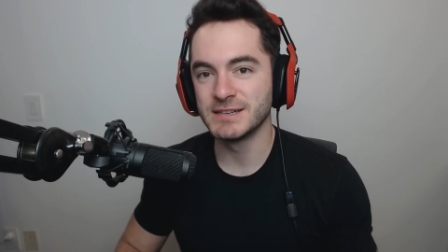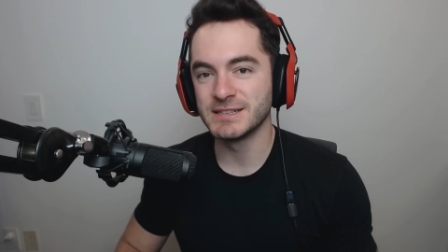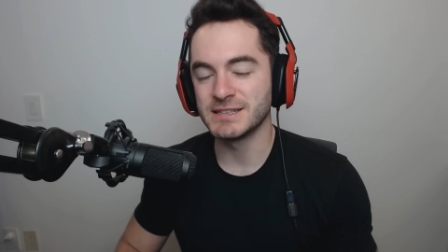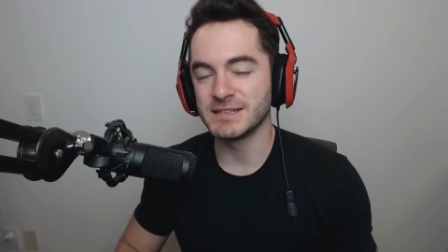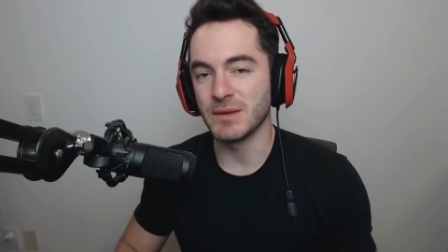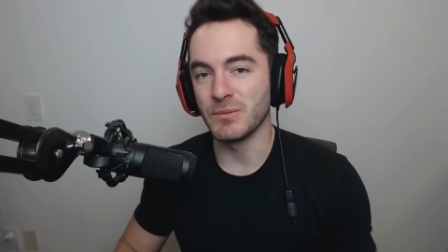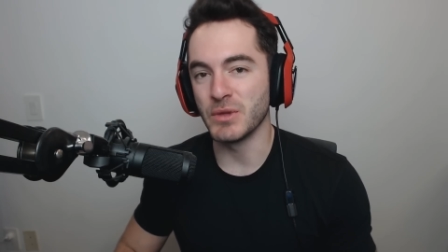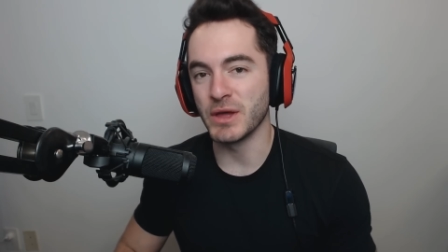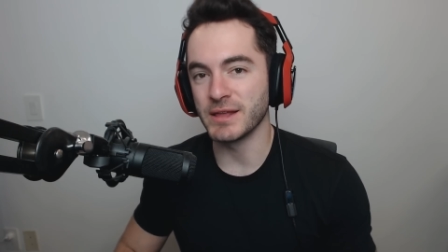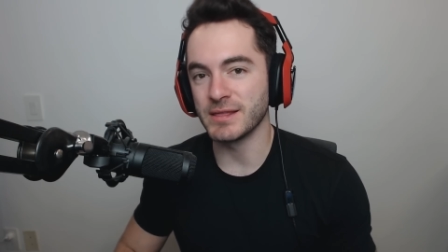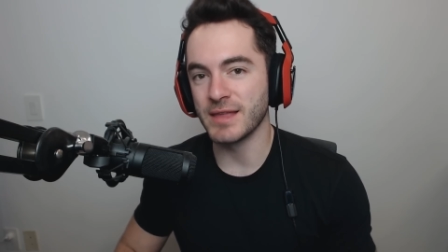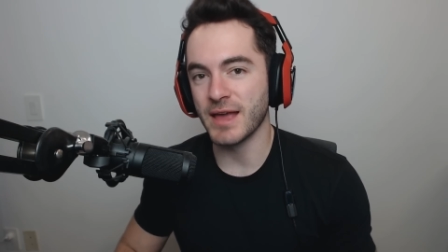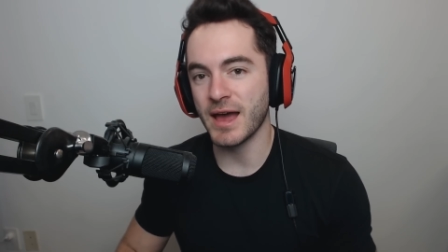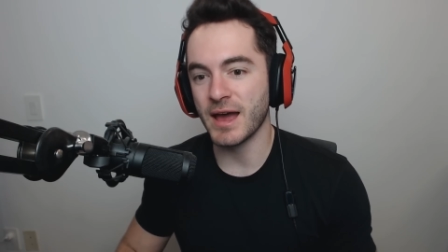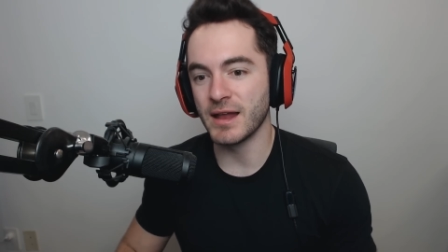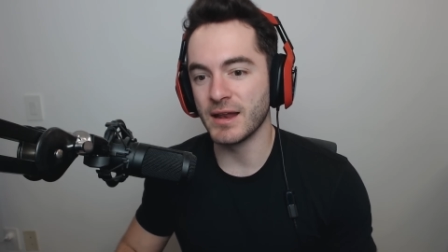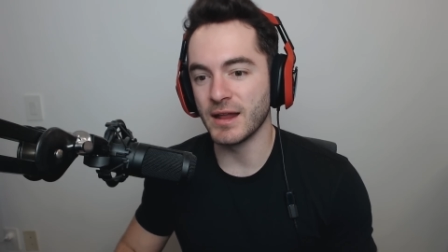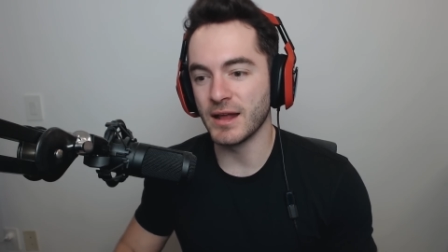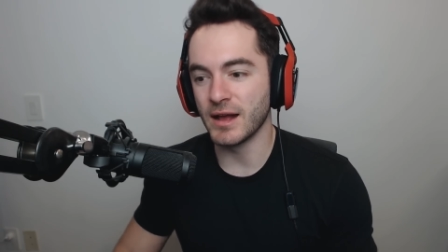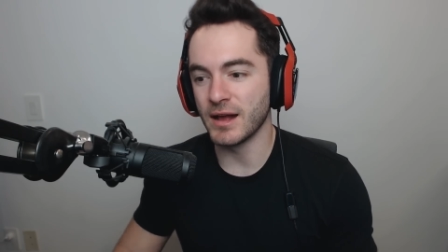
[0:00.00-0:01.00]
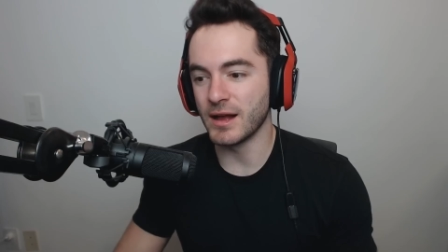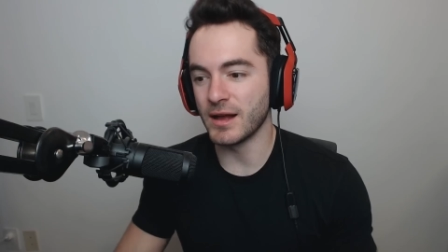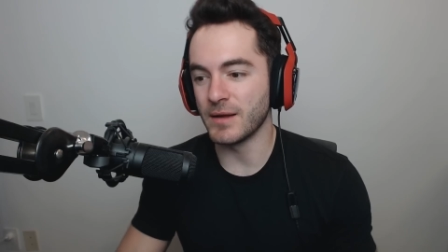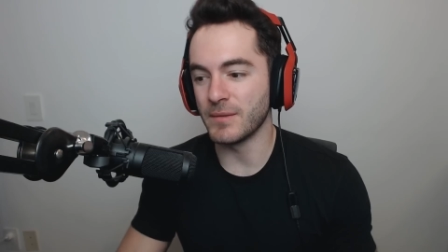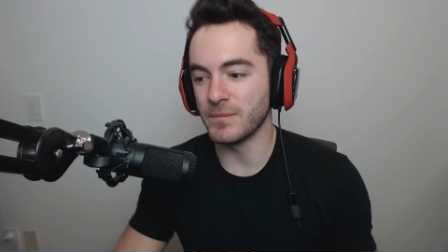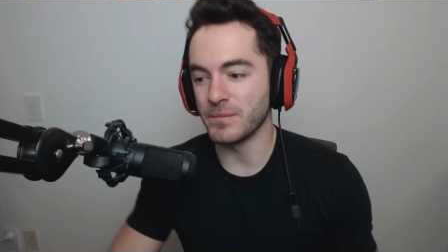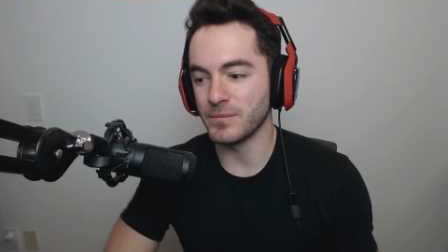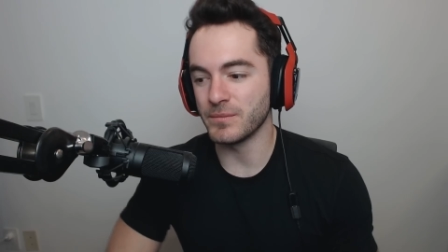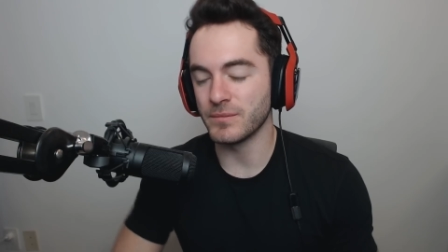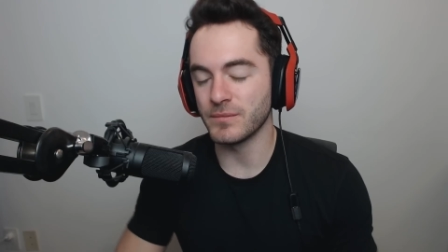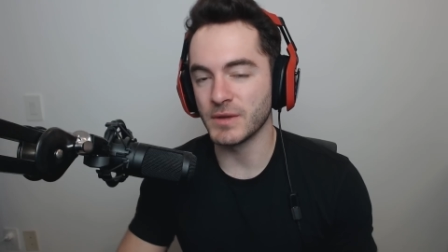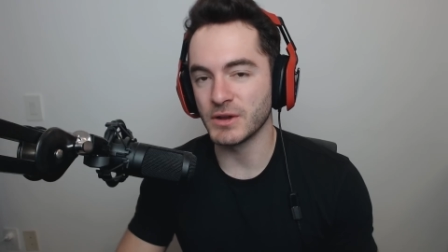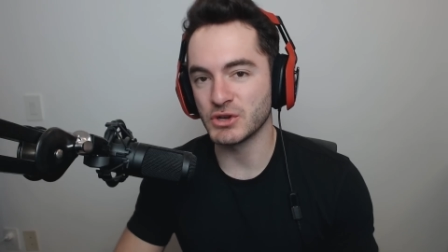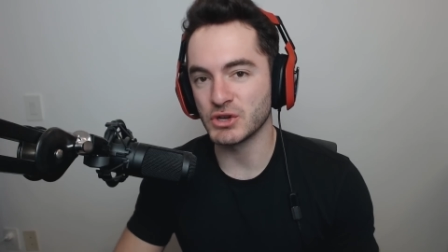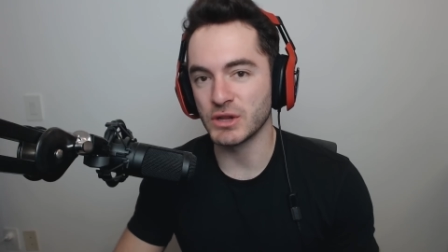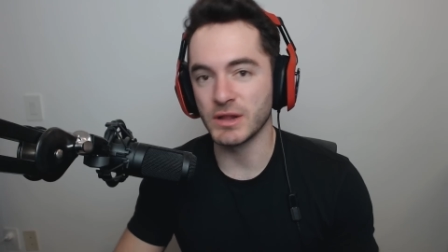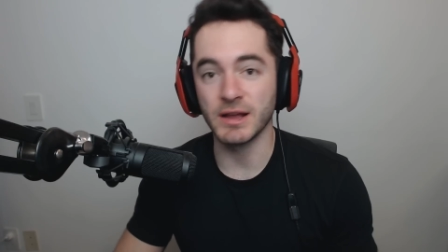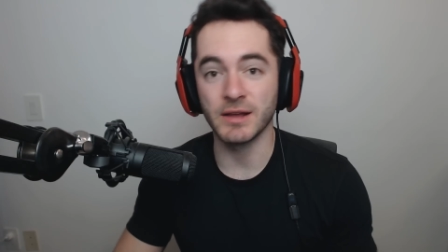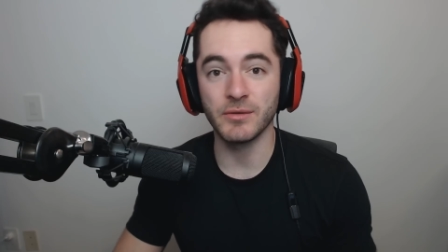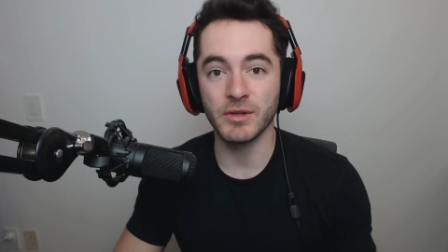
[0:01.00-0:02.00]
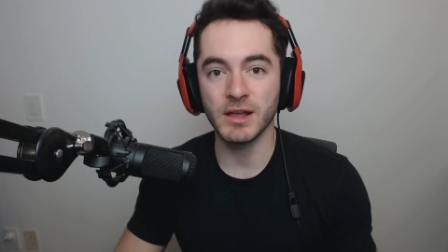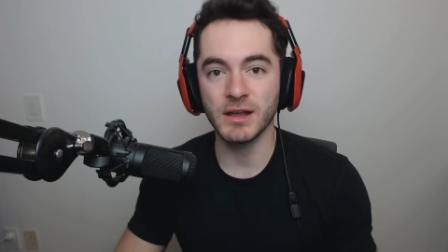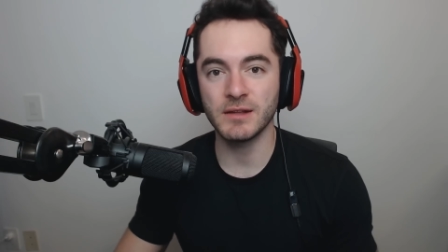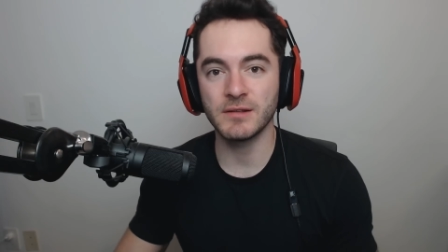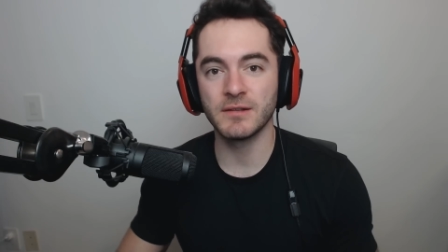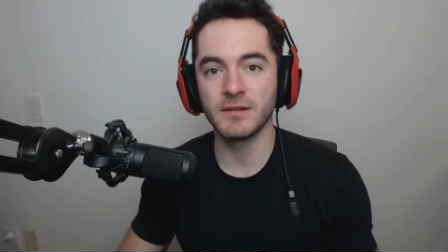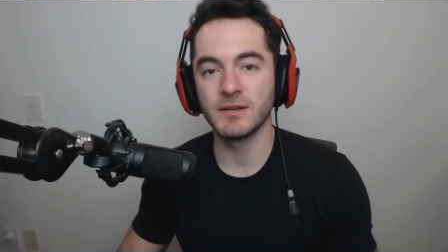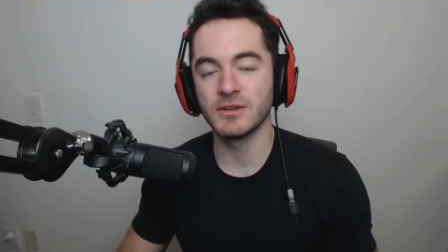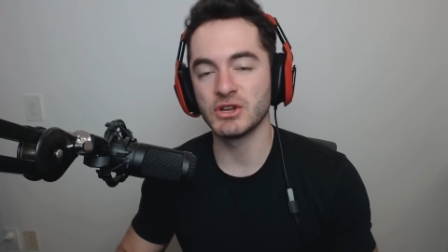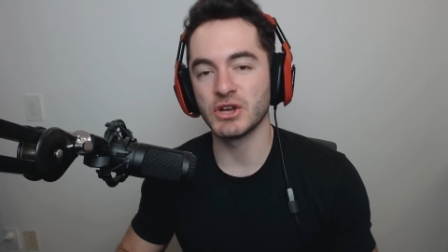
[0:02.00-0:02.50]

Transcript: Something like that. Um, make sure you like if you liked